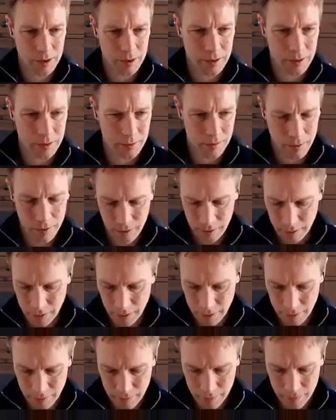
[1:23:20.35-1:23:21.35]
so we're
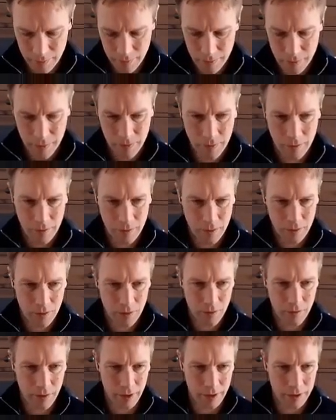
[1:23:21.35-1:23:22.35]
okay.
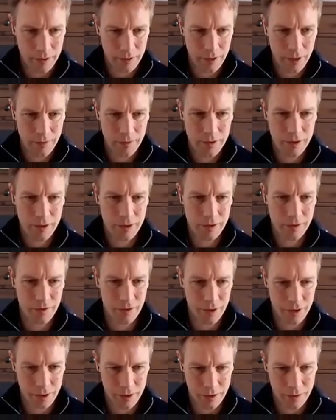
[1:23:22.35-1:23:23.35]
All right, so that was a
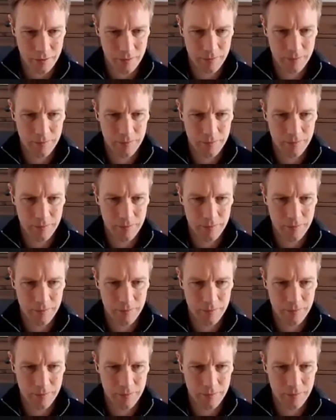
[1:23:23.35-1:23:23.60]
distraction.